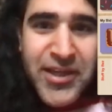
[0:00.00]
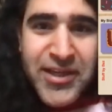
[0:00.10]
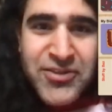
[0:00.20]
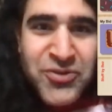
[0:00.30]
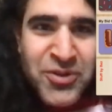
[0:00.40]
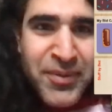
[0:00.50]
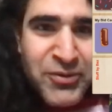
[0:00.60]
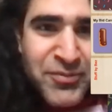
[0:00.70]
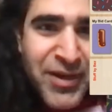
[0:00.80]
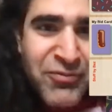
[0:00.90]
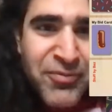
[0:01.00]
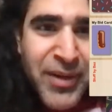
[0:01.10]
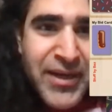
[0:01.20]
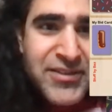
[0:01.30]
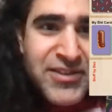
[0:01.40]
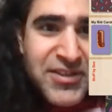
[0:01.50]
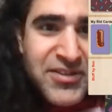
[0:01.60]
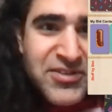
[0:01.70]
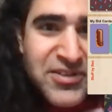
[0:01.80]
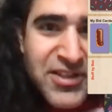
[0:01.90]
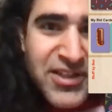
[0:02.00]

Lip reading: It's all about the mathematics.